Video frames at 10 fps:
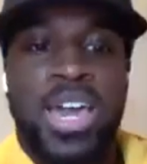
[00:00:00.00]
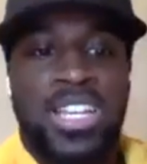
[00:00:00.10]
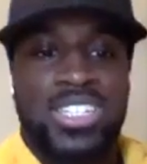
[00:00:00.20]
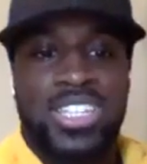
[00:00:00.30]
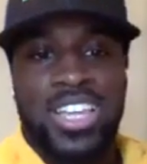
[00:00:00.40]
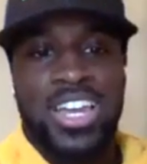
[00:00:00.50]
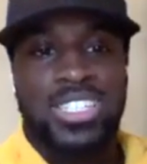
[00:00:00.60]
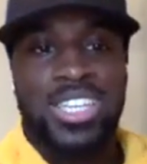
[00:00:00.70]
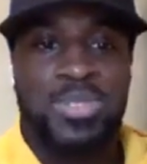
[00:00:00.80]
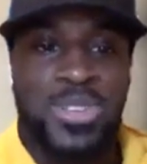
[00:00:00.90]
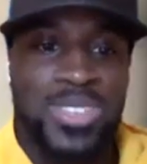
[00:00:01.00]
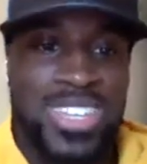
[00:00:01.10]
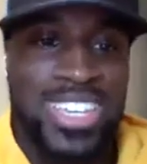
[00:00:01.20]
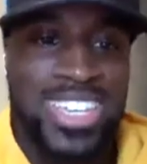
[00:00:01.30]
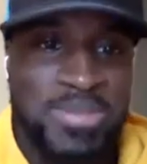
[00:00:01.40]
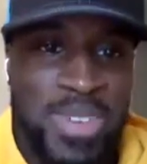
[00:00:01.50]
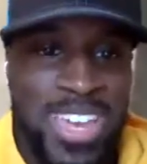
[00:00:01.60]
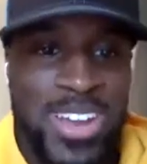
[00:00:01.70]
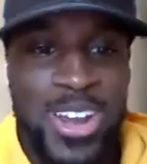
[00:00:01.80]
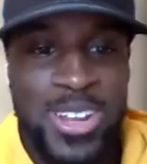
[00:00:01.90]
back to the latest episode of the Key and
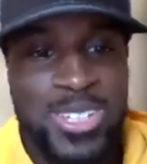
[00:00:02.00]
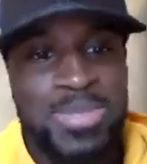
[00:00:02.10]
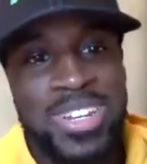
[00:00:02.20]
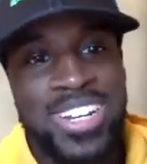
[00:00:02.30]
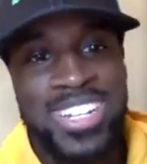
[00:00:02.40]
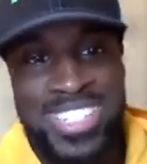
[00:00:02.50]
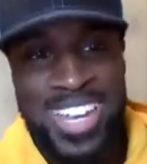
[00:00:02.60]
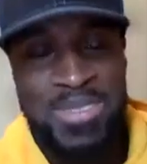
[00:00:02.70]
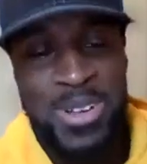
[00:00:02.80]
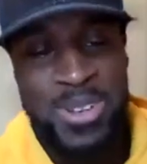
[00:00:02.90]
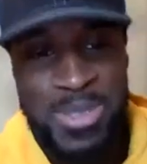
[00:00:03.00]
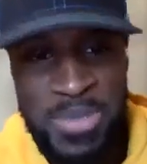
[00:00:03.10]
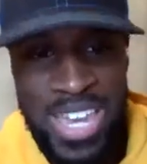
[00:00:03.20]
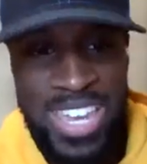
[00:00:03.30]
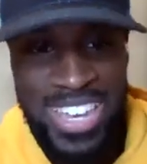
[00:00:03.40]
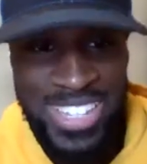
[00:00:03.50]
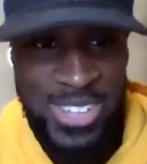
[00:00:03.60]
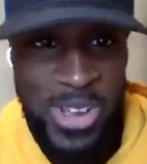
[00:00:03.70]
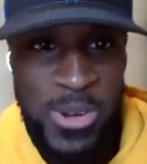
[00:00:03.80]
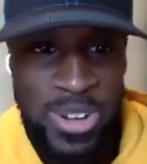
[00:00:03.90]
Mang audio experience. I'm your host, Mang,
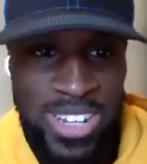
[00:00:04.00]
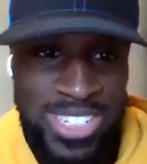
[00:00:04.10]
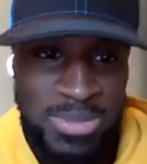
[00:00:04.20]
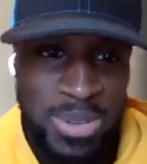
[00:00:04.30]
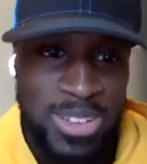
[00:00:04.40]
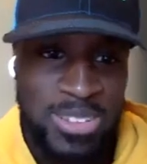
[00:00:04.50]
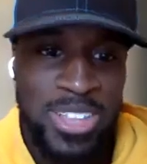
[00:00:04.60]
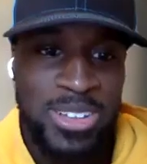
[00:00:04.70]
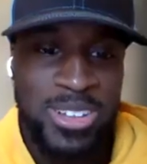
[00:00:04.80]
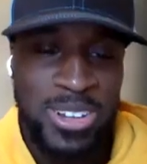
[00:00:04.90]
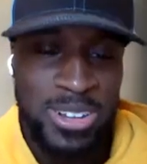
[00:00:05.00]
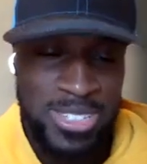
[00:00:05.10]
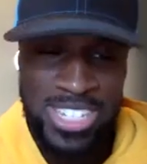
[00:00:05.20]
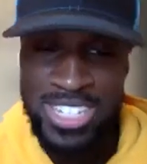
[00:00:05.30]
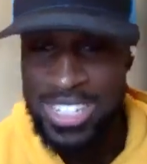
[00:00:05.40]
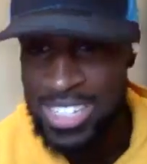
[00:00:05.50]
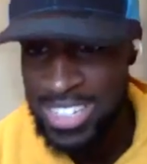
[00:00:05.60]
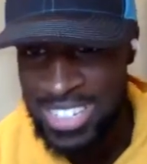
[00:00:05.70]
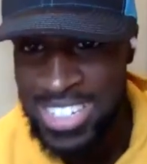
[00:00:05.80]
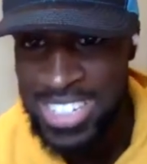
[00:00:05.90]
as always, my fellow co-host, Key.
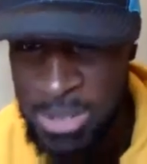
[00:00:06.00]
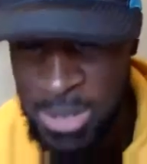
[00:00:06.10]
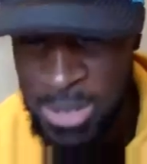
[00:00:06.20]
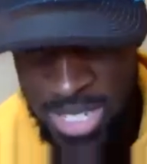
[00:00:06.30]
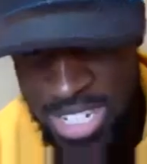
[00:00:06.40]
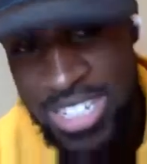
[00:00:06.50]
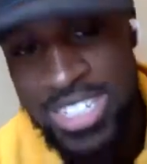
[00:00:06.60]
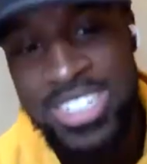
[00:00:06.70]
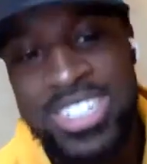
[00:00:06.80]
Key, what's good?